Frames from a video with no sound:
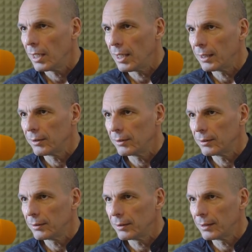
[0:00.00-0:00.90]
And
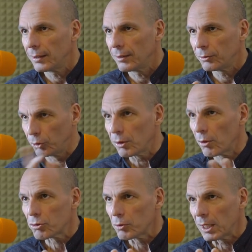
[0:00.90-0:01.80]

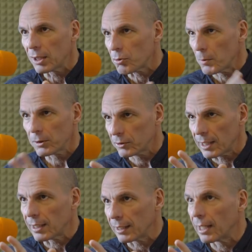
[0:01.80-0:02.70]
during those 2 years, we were not
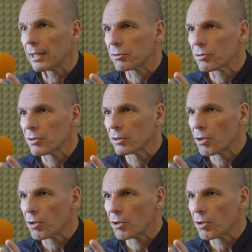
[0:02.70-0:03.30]
running in elections.